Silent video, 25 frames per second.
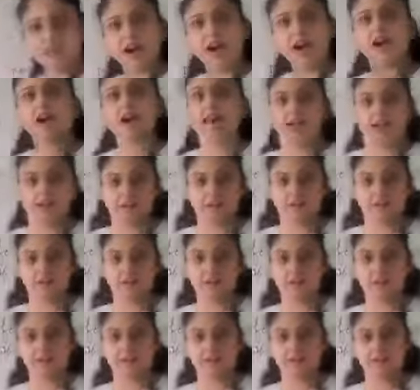divided.
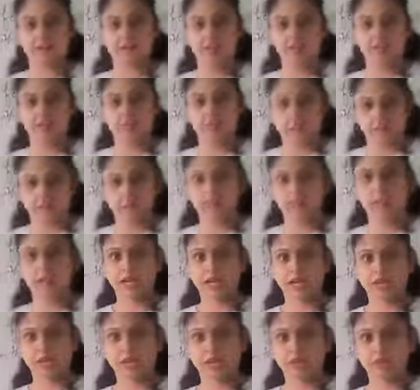
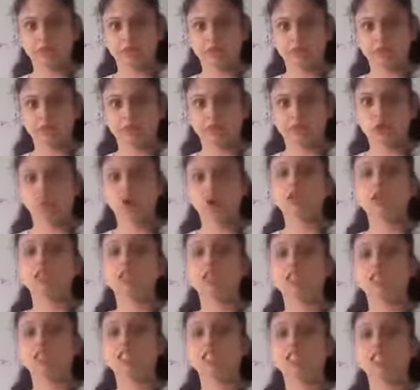Okay?
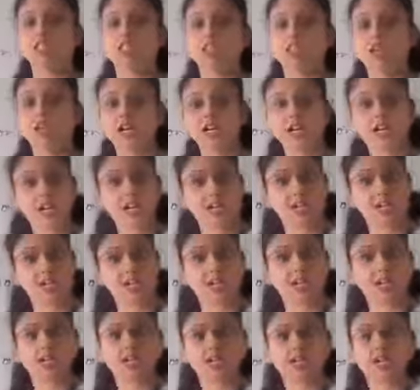On this
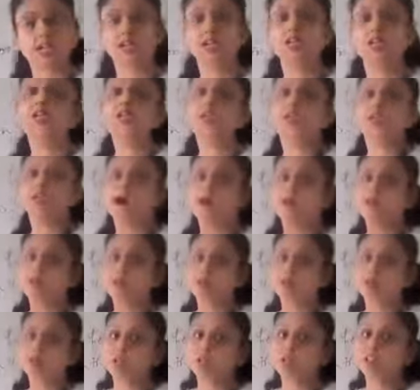generalization,
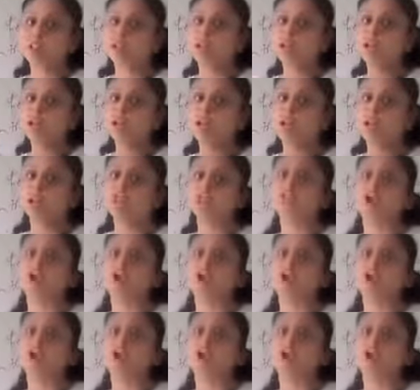our months are